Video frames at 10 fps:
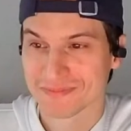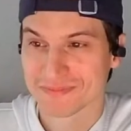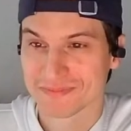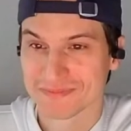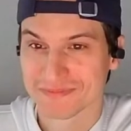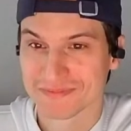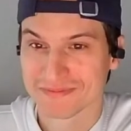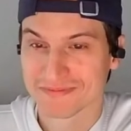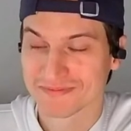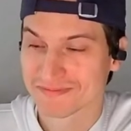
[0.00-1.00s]

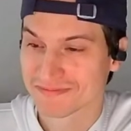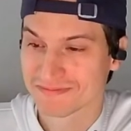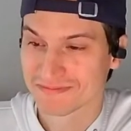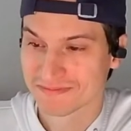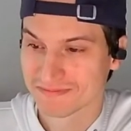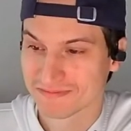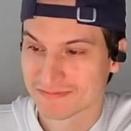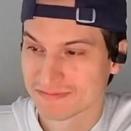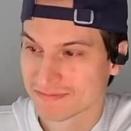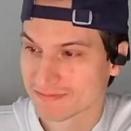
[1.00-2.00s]

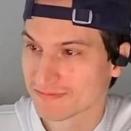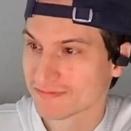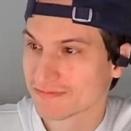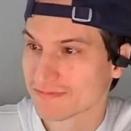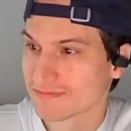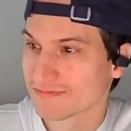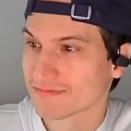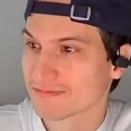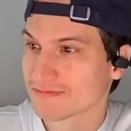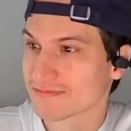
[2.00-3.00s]

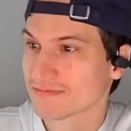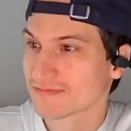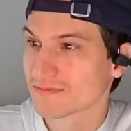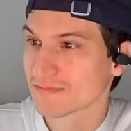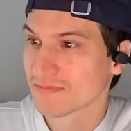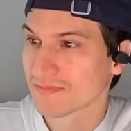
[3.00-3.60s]
No words are spoken by the person on screen.